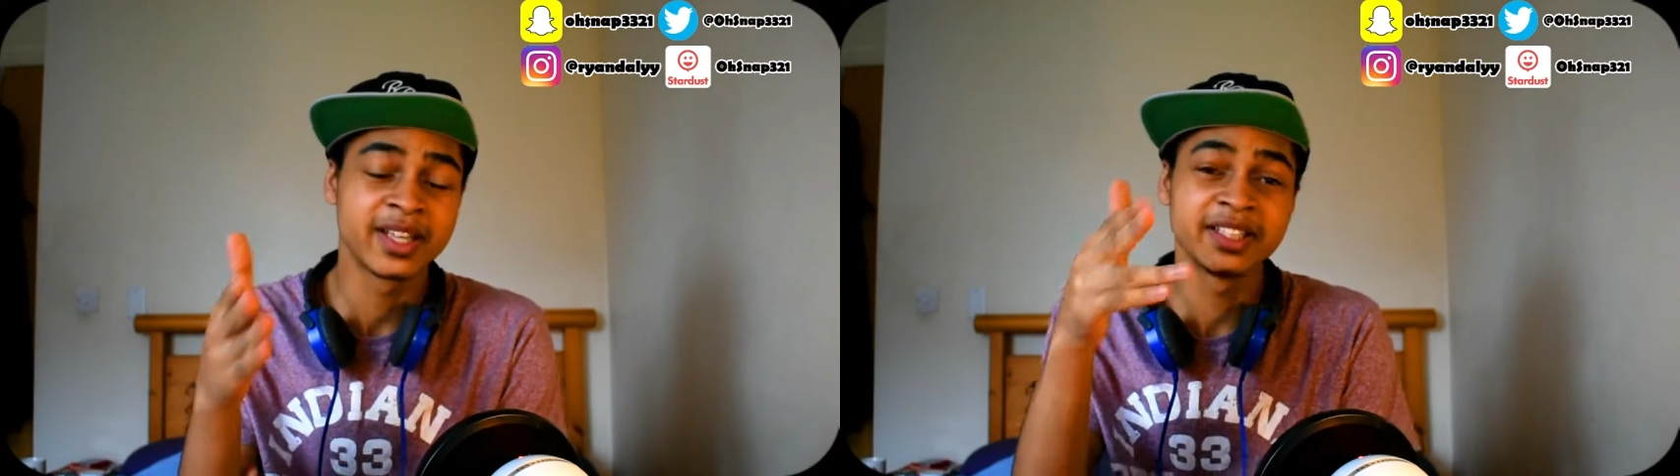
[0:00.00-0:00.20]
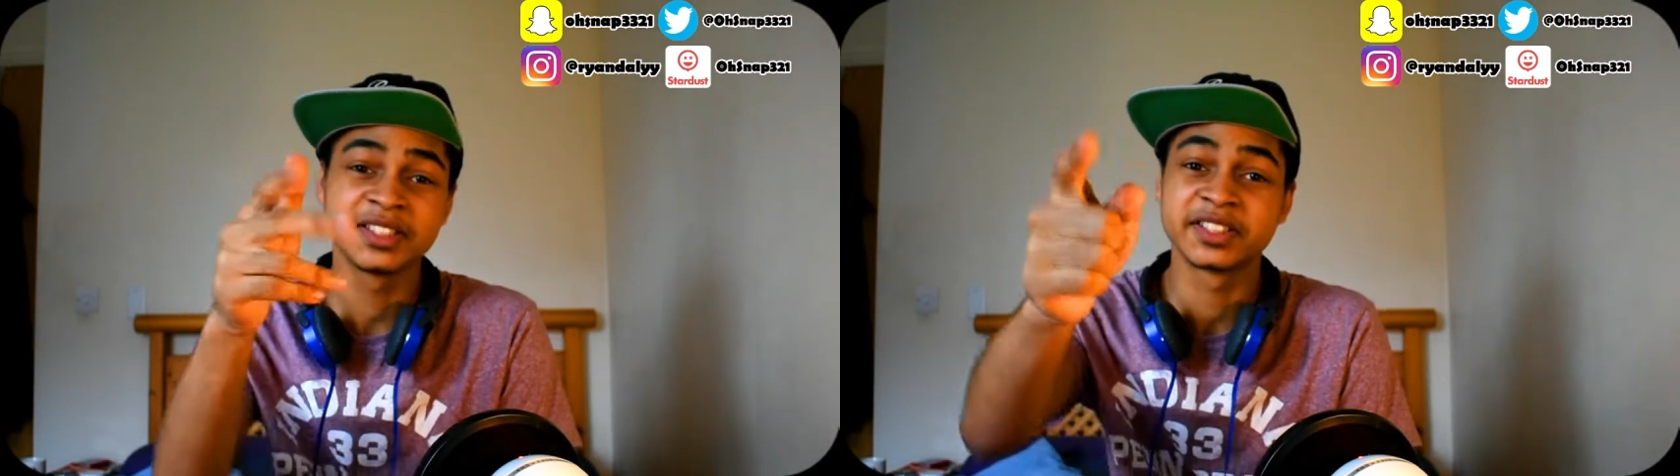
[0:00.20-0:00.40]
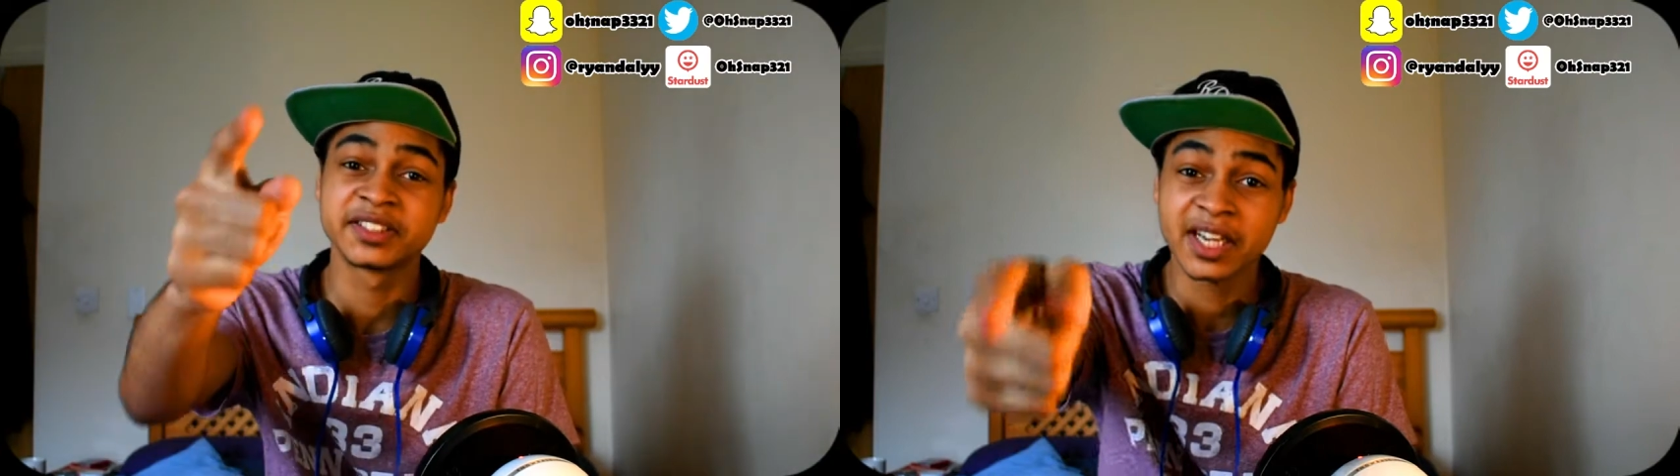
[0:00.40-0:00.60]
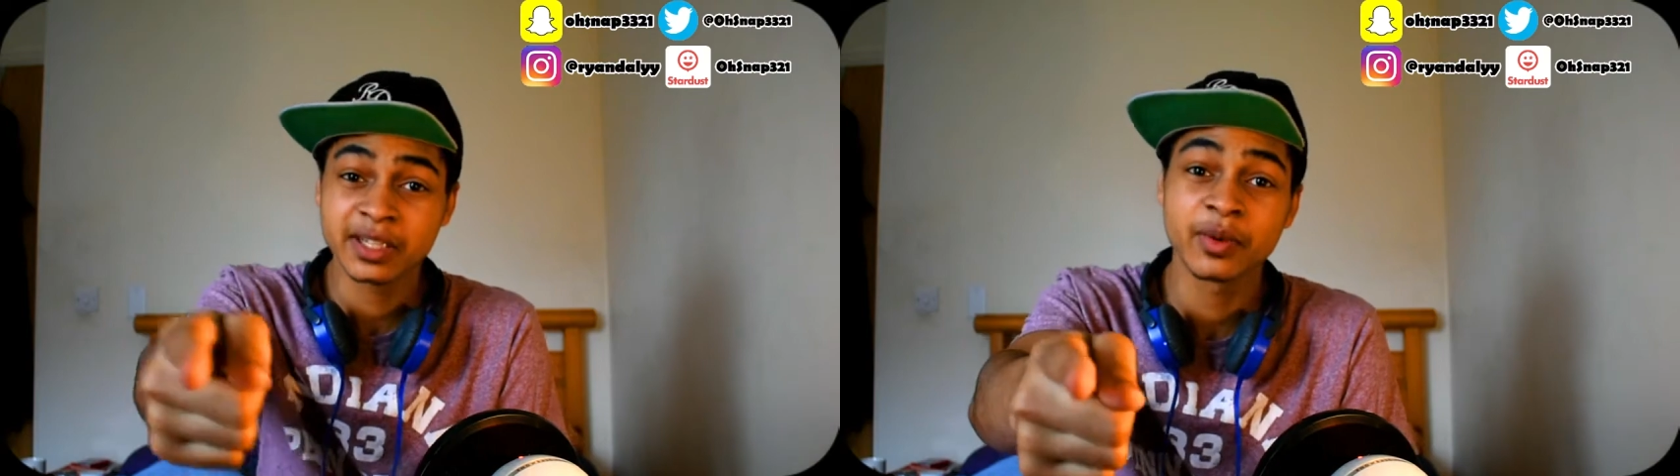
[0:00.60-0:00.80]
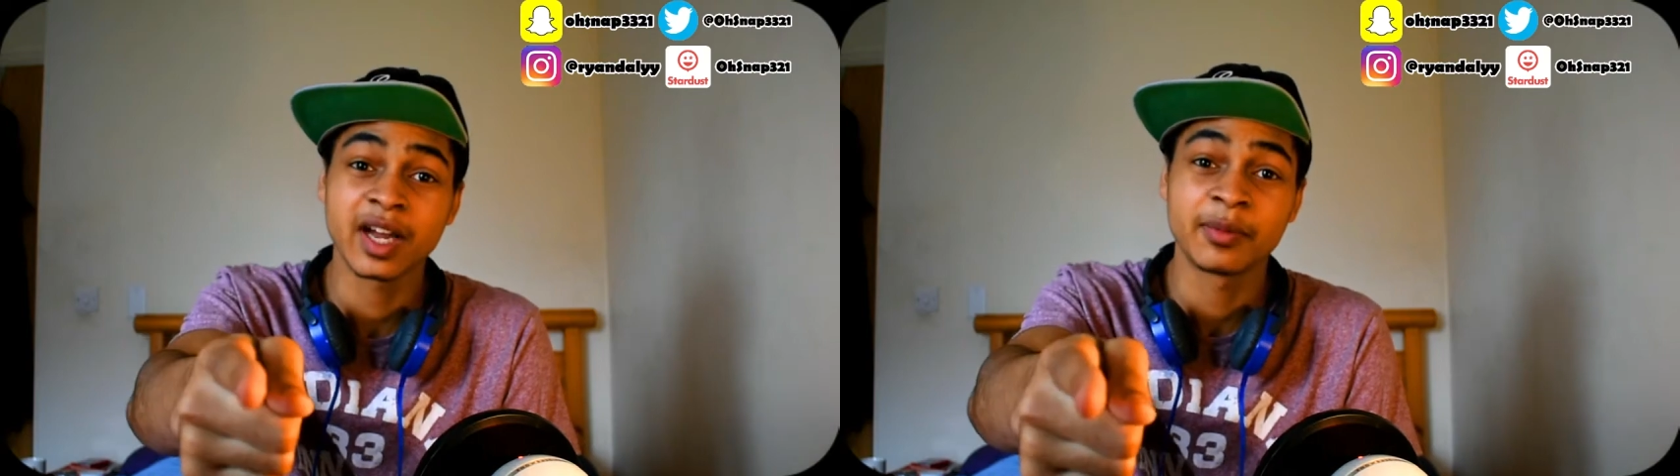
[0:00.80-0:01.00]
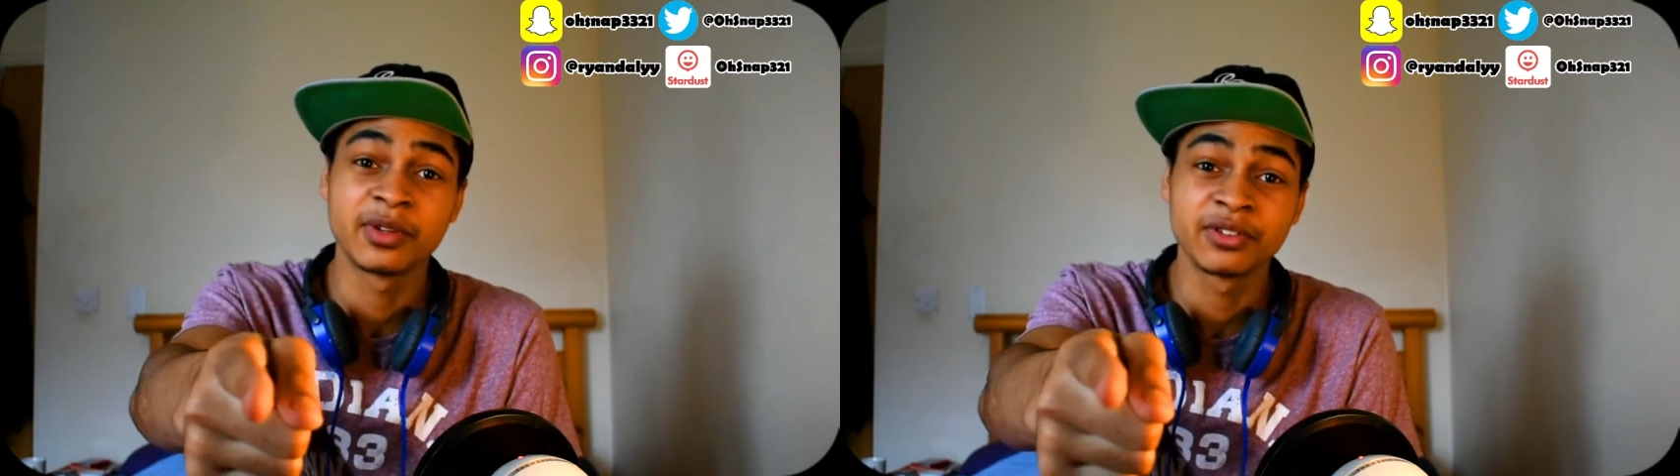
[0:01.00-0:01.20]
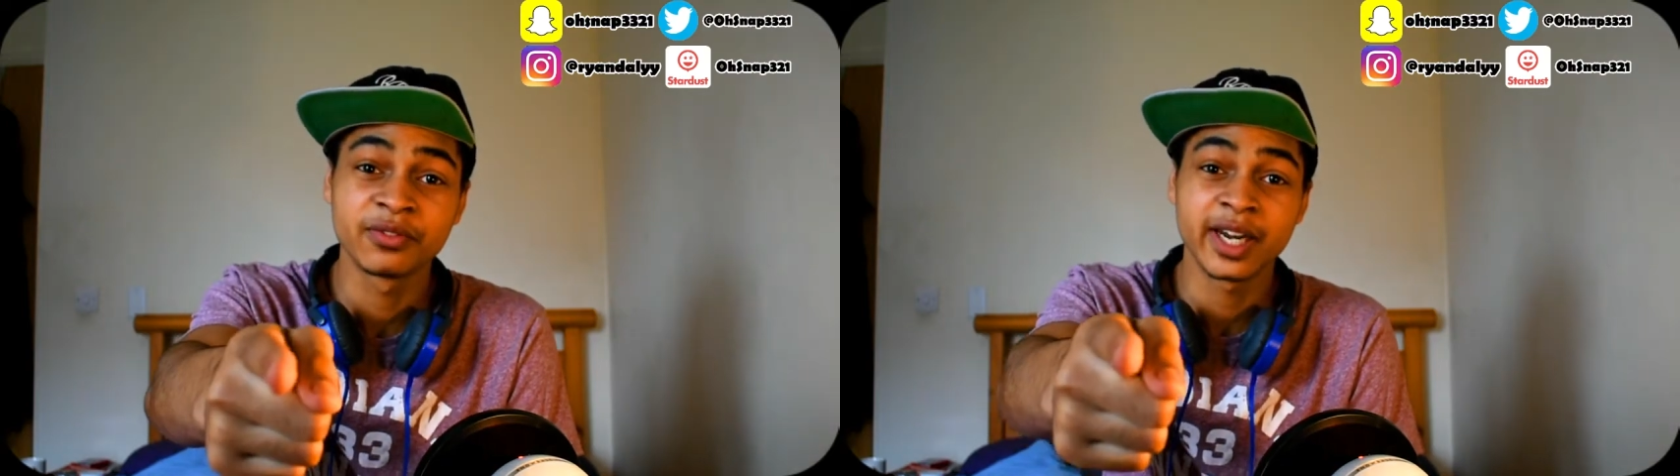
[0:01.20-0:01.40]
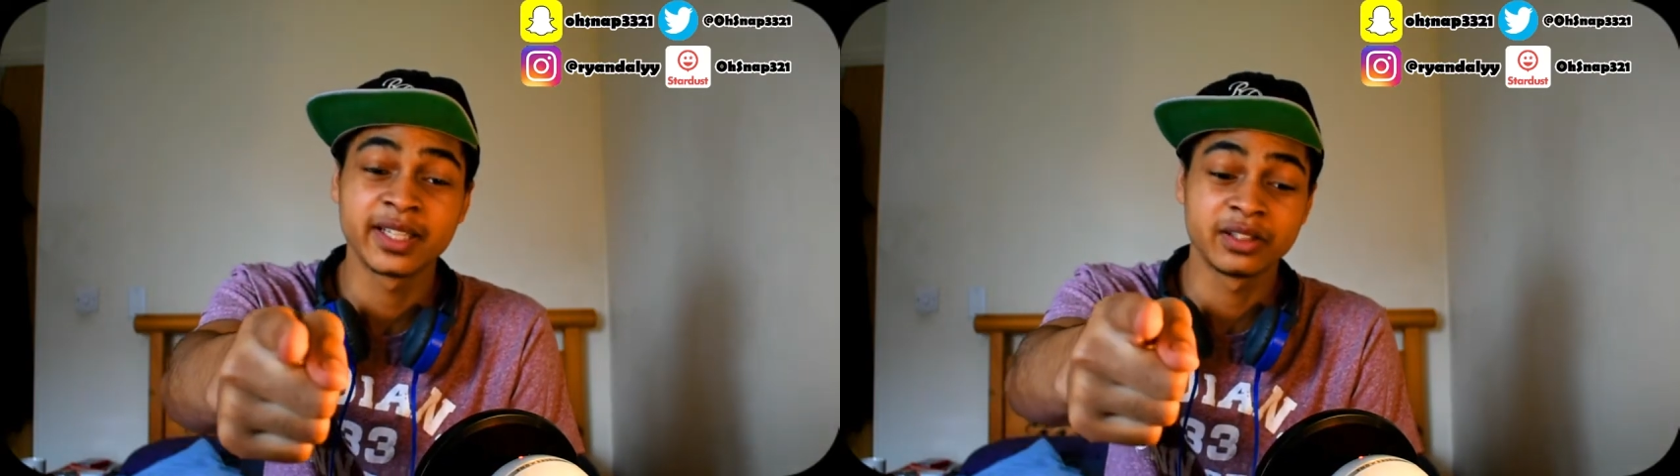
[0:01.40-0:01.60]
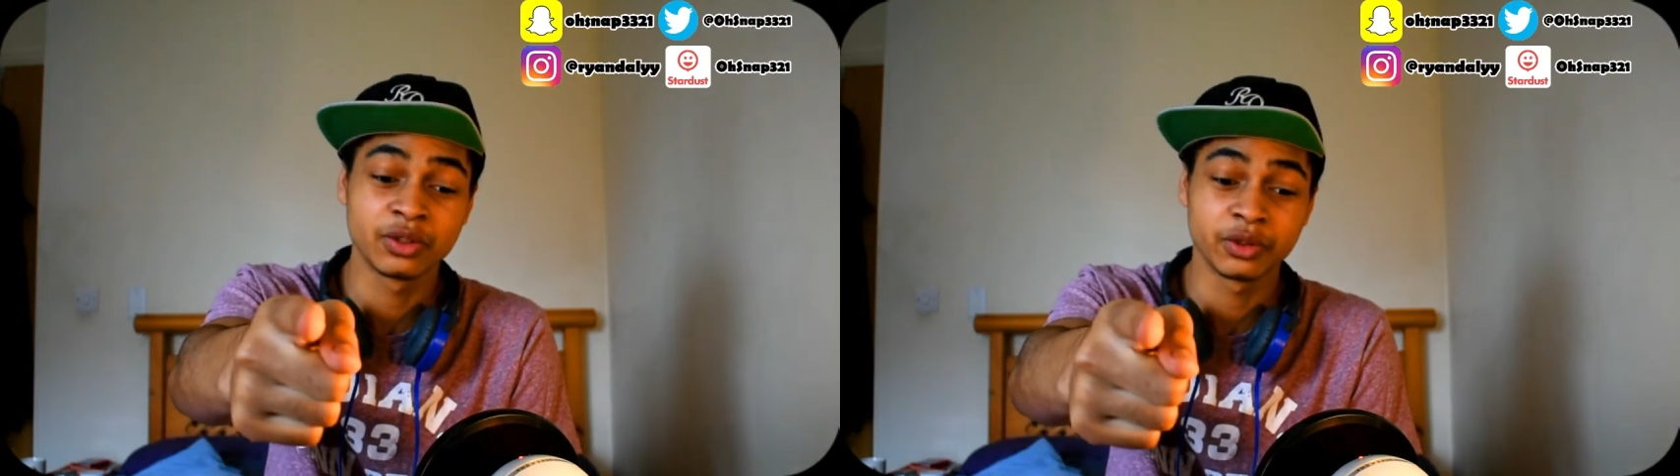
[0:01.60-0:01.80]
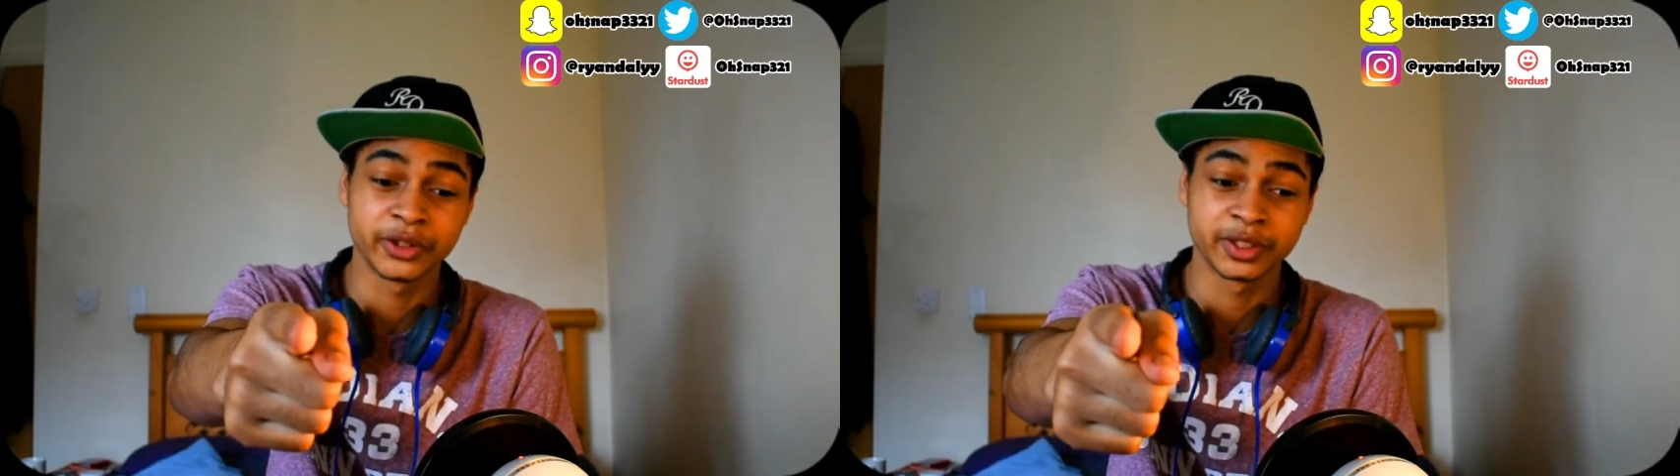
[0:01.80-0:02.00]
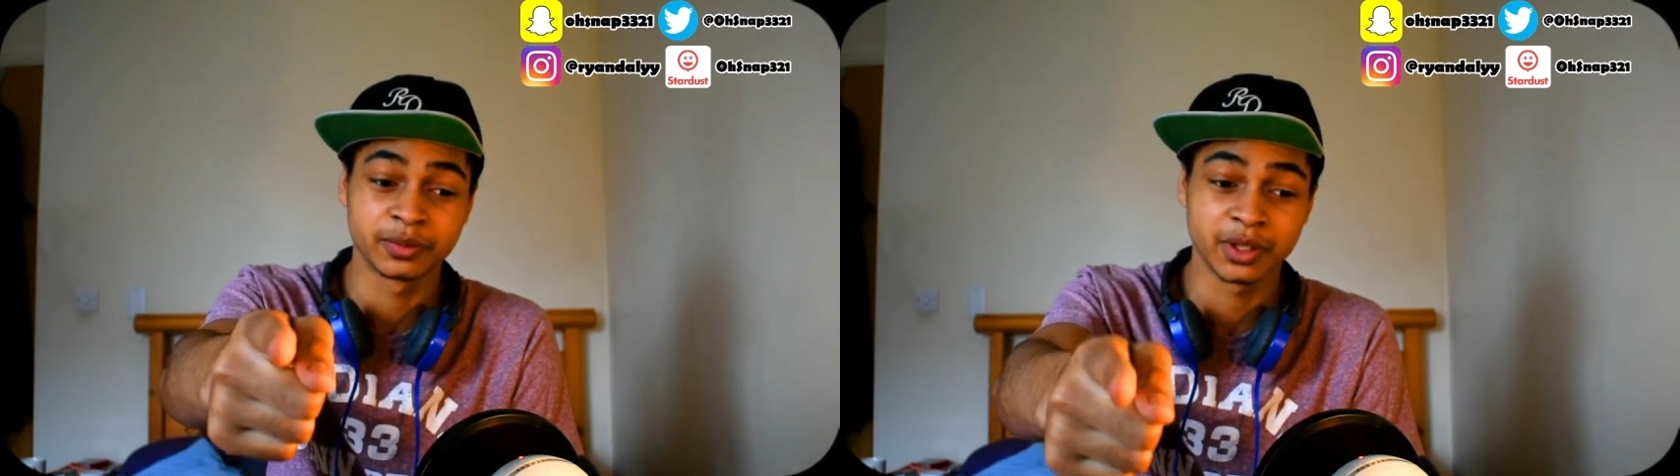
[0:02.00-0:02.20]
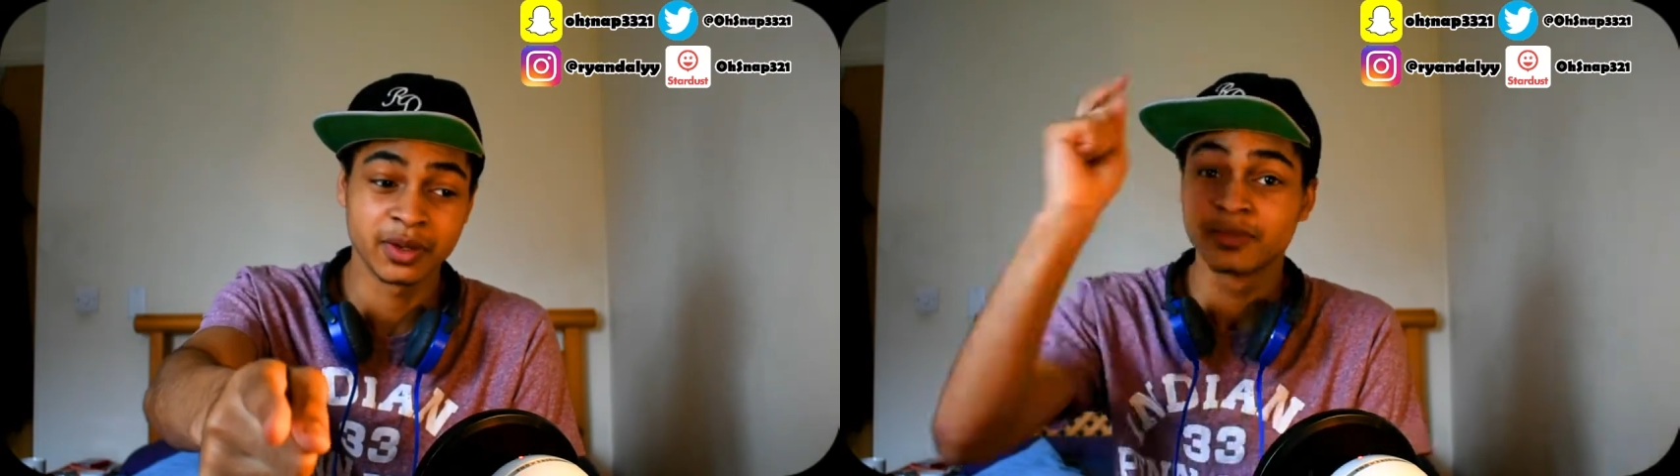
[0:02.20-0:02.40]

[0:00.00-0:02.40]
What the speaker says: This is exactly what happened to Finding Dory as well.